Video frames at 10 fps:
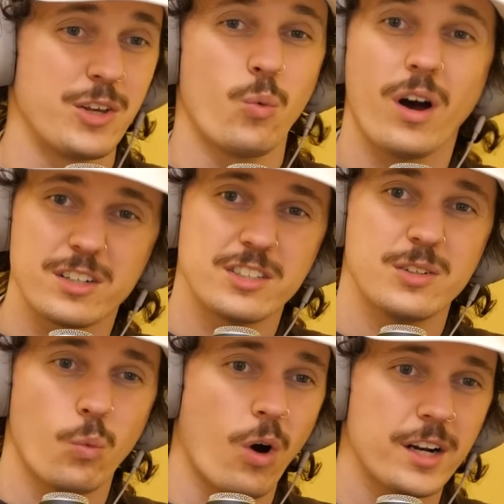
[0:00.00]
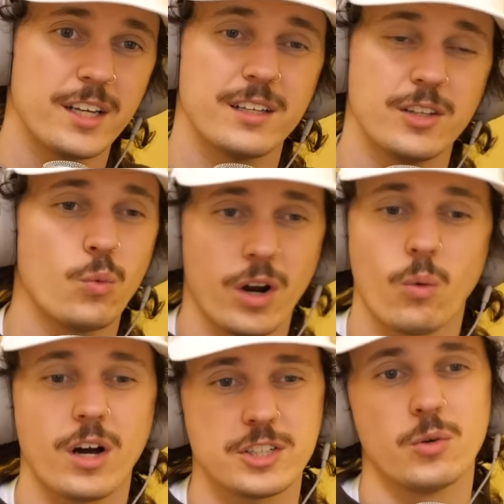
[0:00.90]
want it and you want
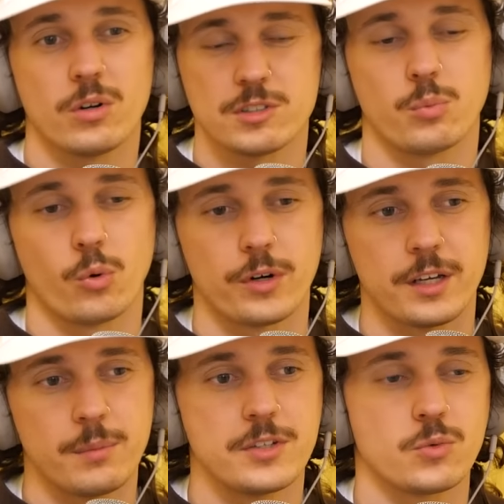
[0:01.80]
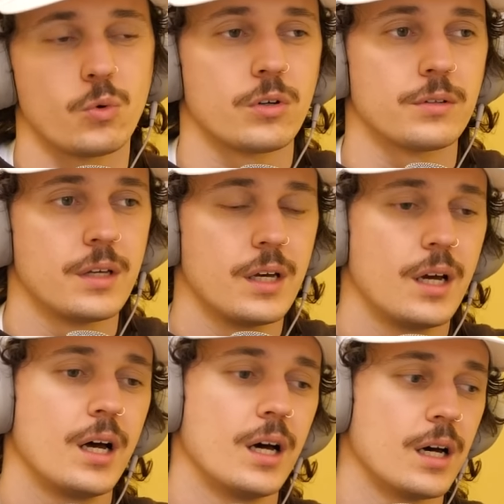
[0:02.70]
to watch it, you want to support it. It means the world.
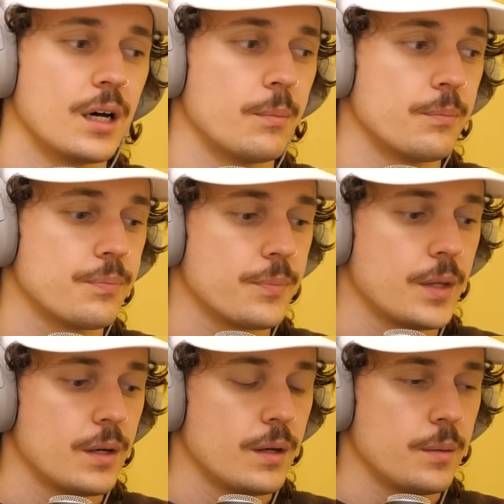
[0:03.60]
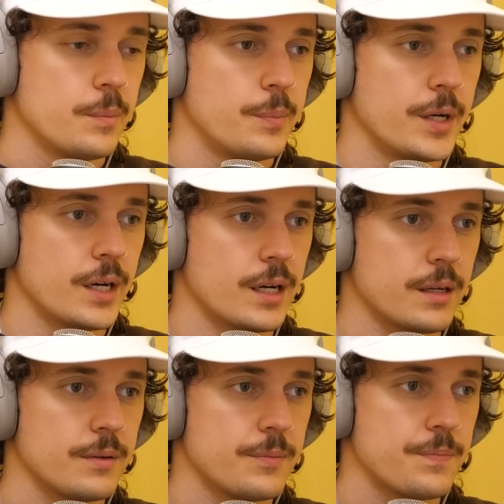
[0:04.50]

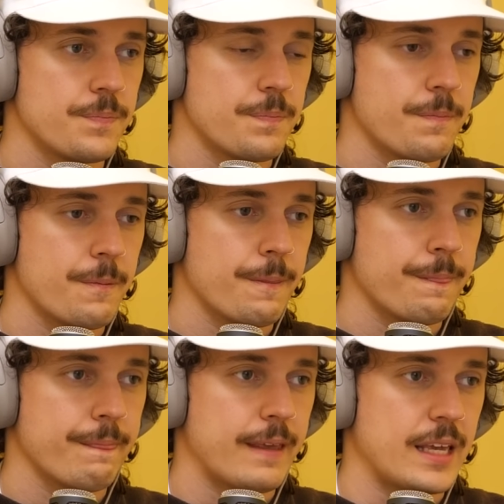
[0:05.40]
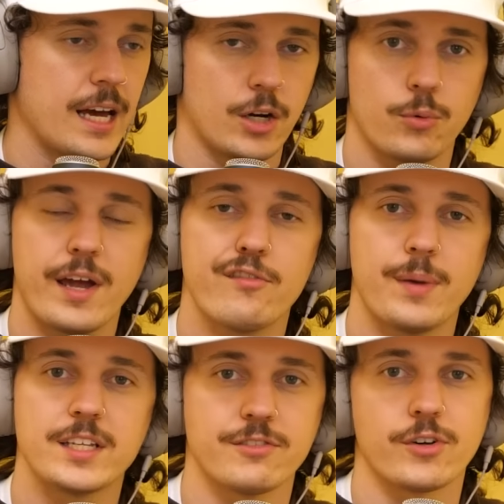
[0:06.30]
But yeah, Crave
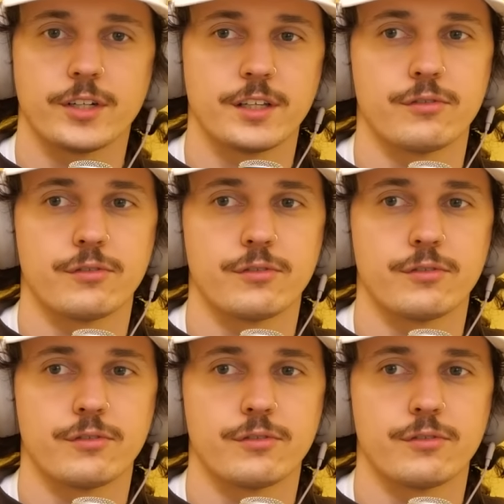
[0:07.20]
makes it very